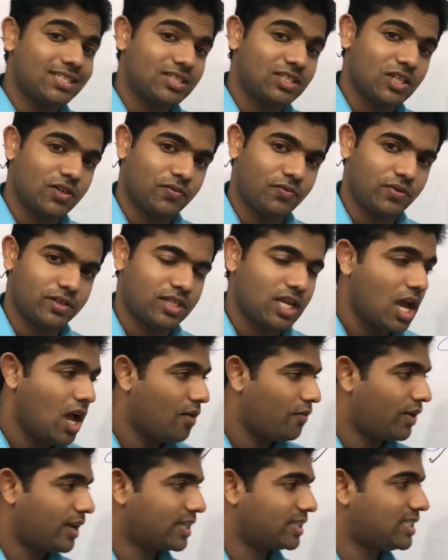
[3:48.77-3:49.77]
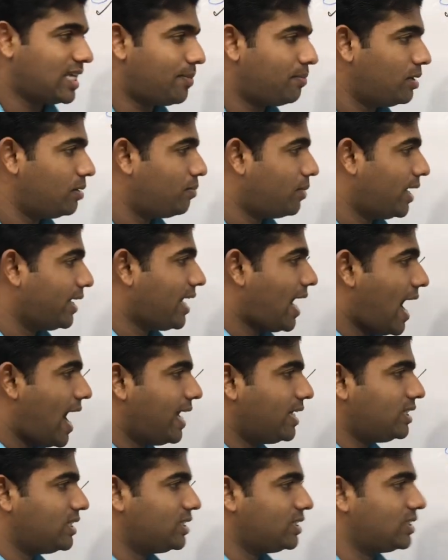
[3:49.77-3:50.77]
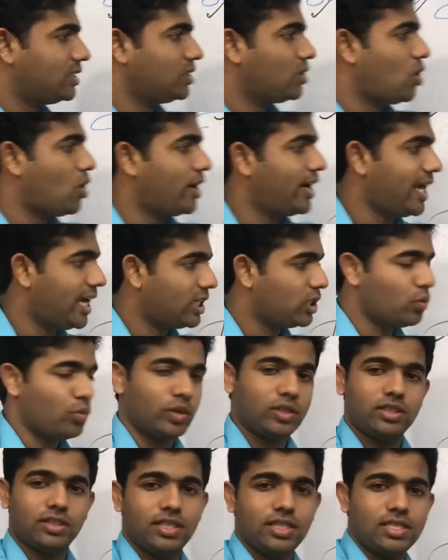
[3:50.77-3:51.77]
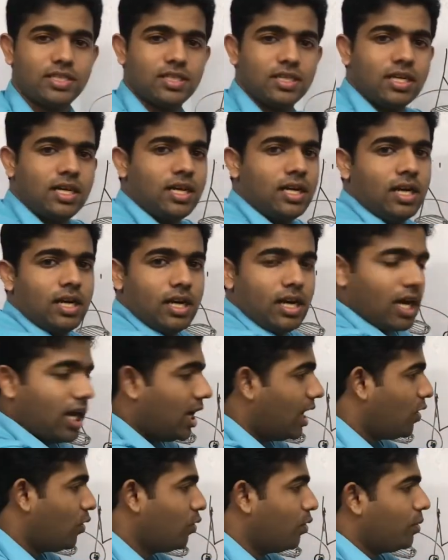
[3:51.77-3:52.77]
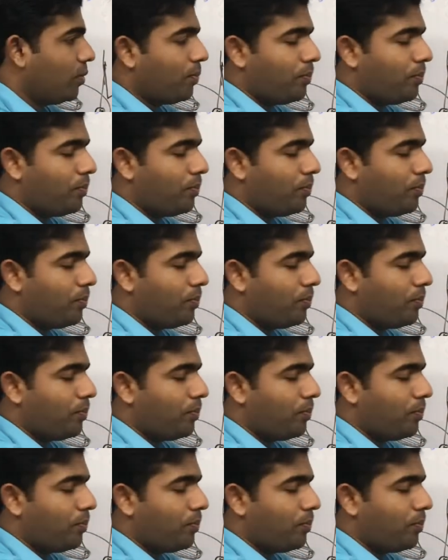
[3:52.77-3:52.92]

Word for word: surface for example my hand is in contact with this uh,